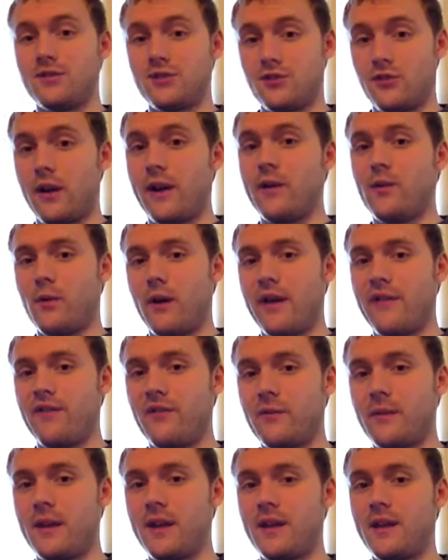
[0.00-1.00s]
stray away
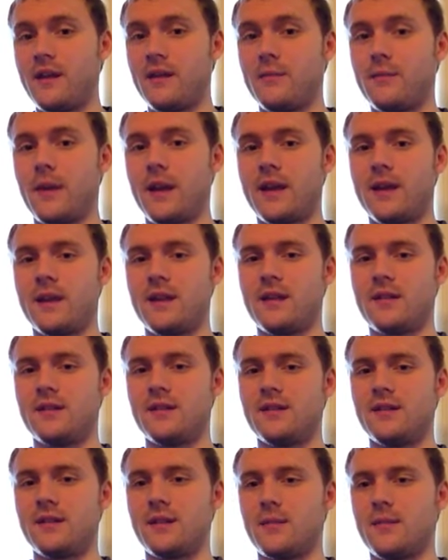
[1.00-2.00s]
from that and make it
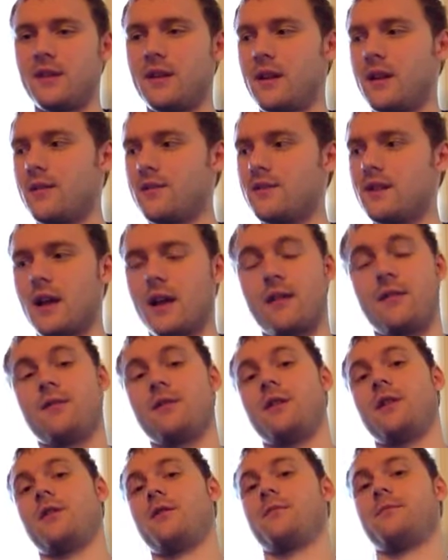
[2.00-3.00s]
into something else. I don't
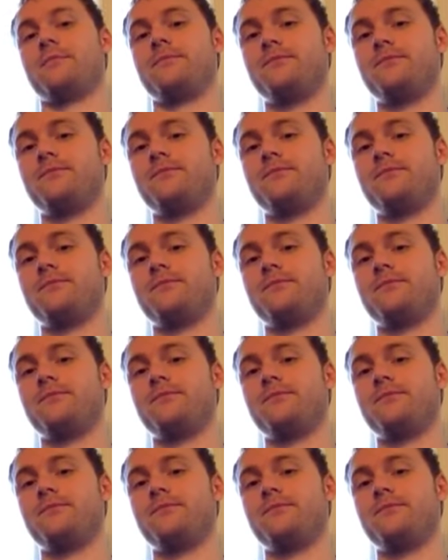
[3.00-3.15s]
know.